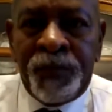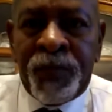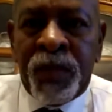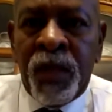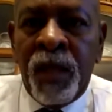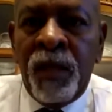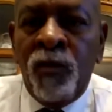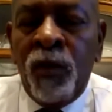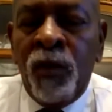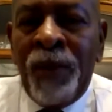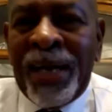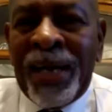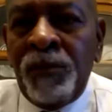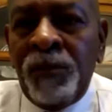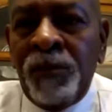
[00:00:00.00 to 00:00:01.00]
Well, my
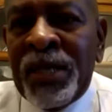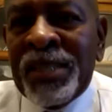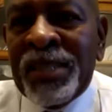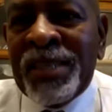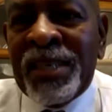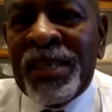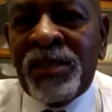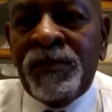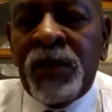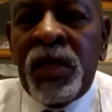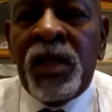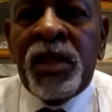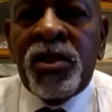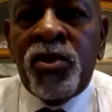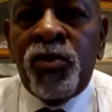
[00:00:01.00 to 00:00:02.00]
complaint says
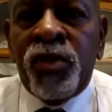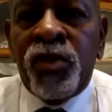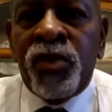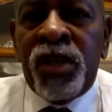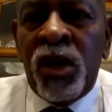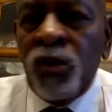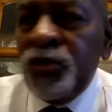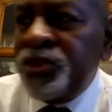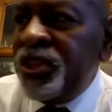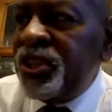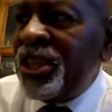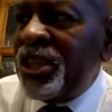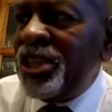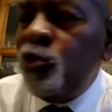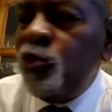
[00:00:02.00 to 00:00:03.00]
to the OCC, do
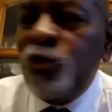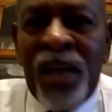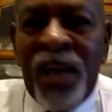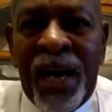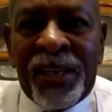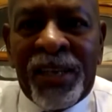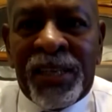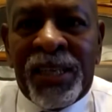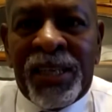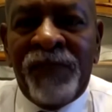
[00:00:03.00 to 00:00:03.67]
not give them